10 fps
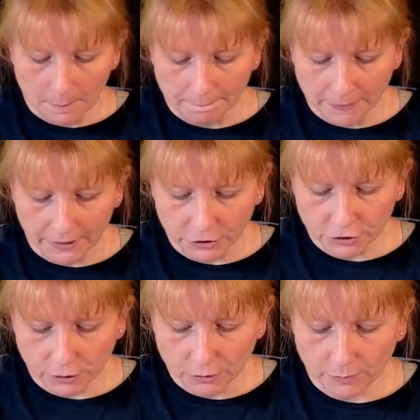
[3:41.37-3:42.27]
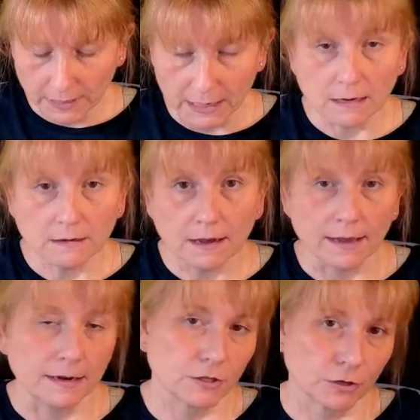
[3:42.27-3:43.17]
But it showed me,
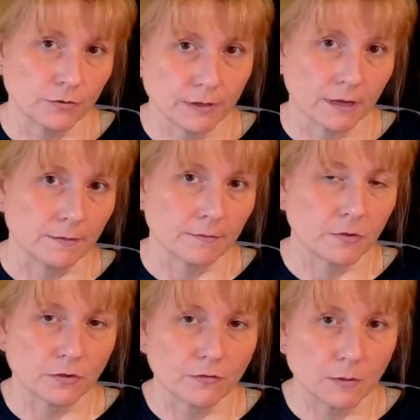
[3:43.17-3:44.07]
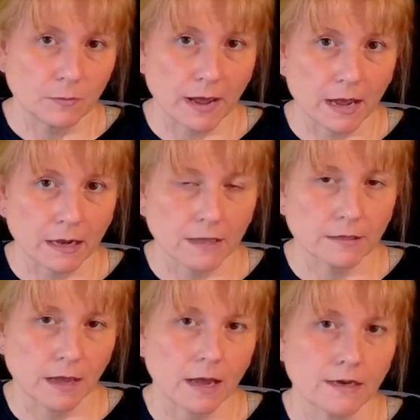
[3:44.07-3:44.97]
and it showed them through the feedback,
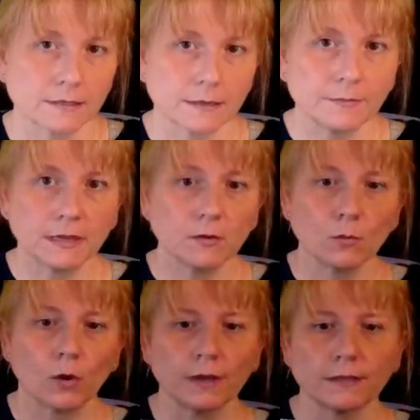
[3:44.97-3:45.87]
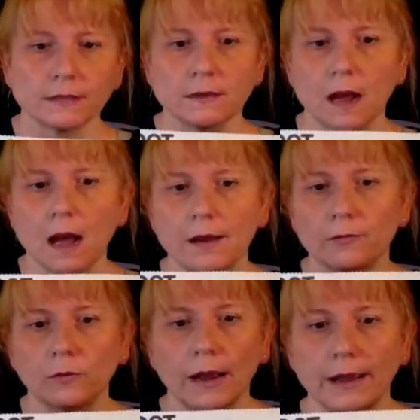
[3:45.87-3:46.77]
that something was not
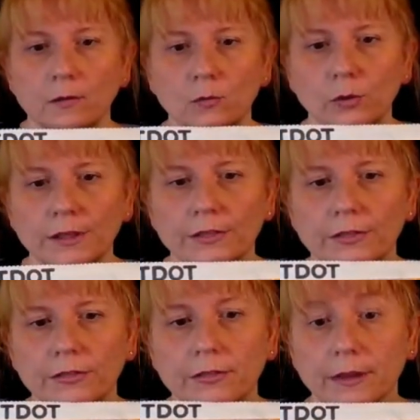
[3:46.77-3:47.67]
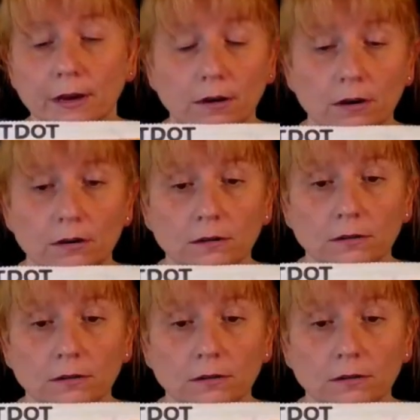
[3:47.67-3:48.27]
right with their